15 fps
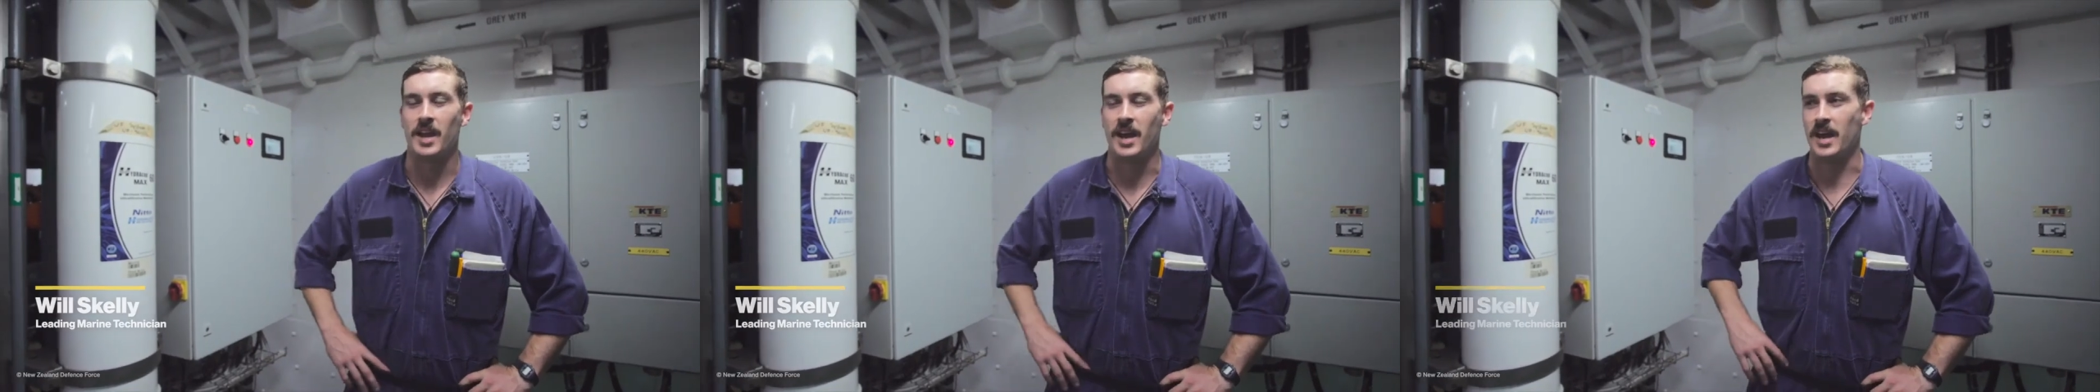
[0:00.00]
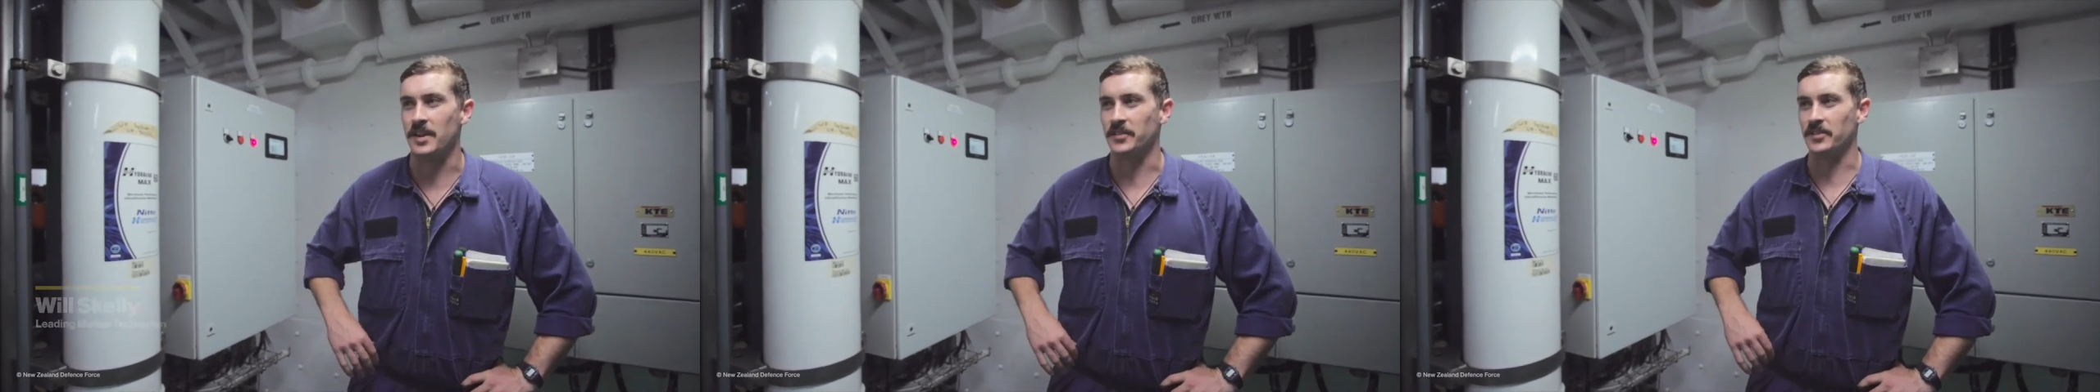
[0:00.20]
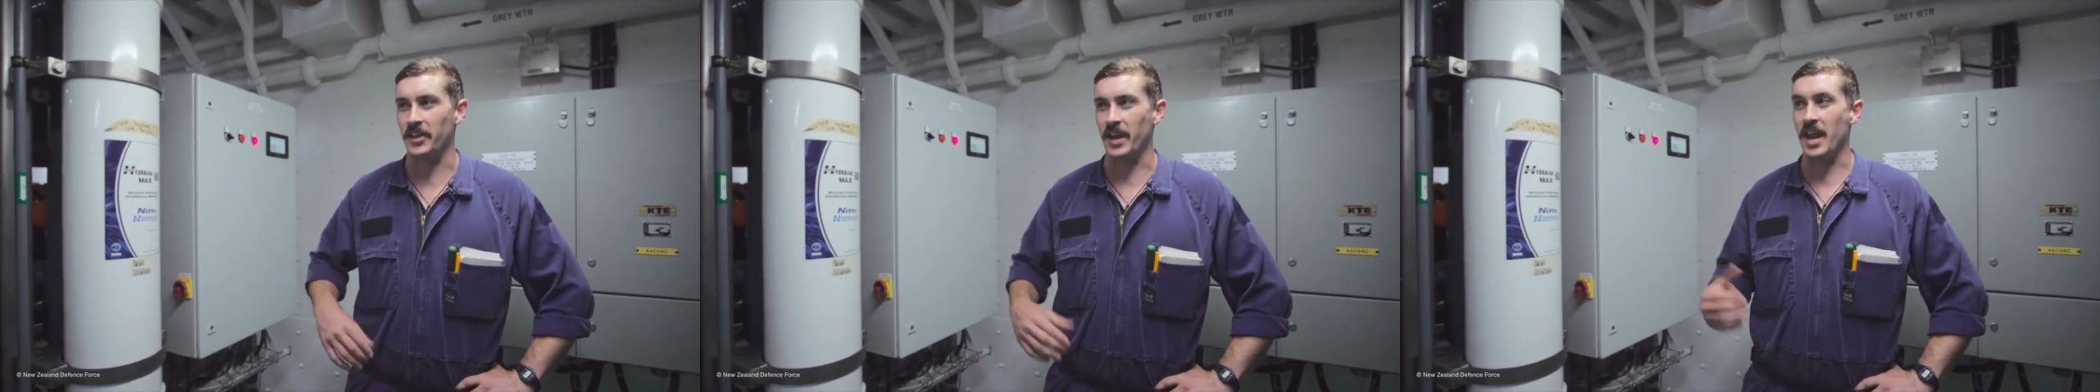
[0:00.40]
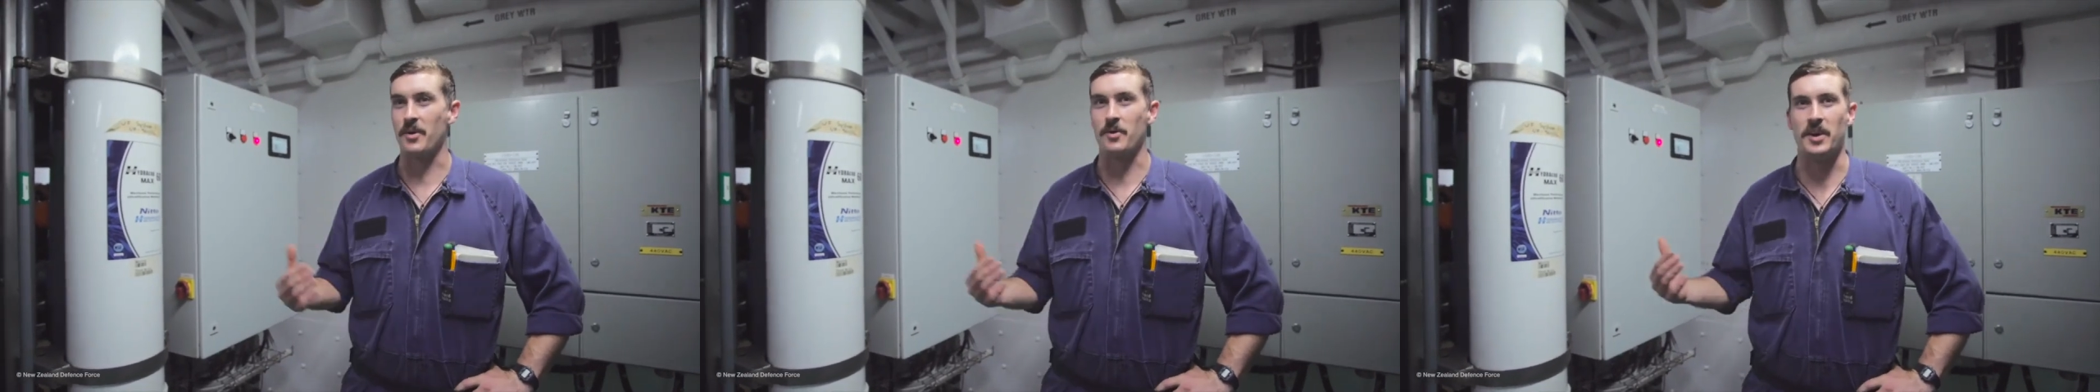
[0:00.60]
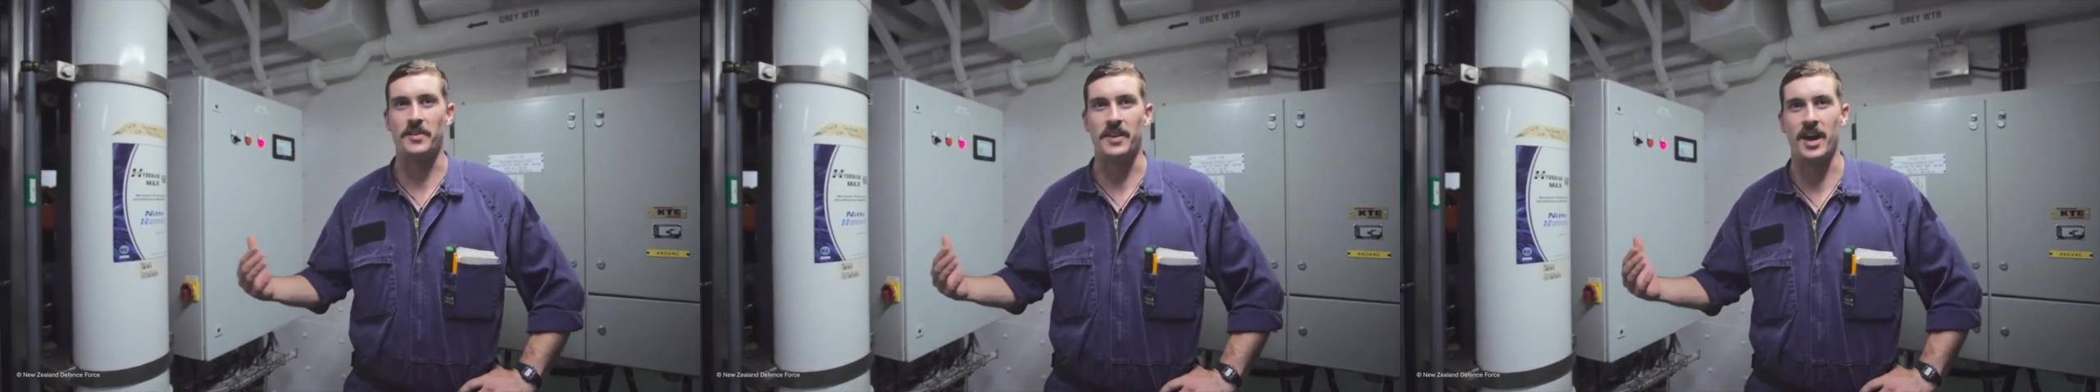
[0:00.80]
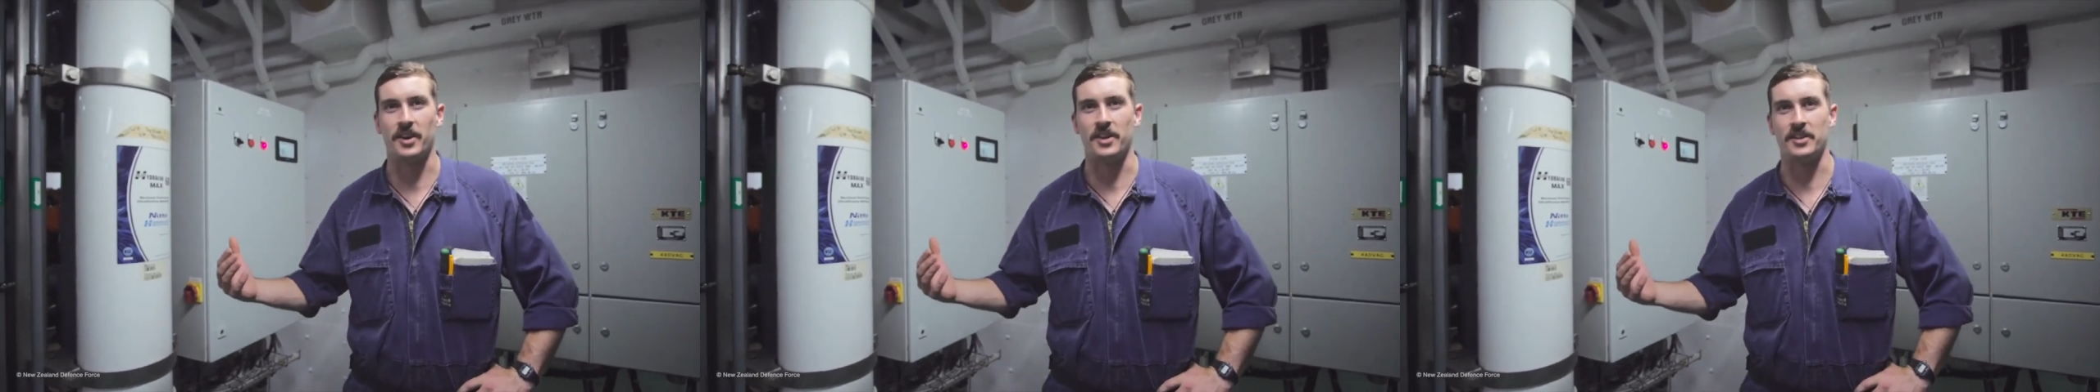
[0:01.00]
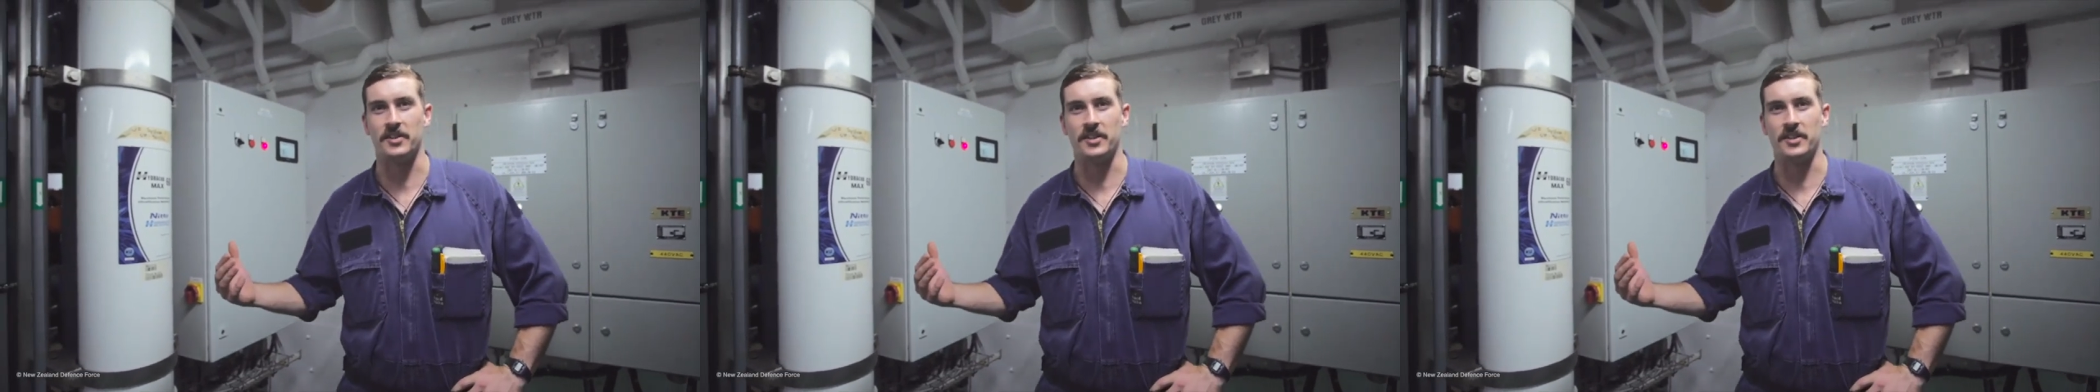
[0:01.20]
and today we're down in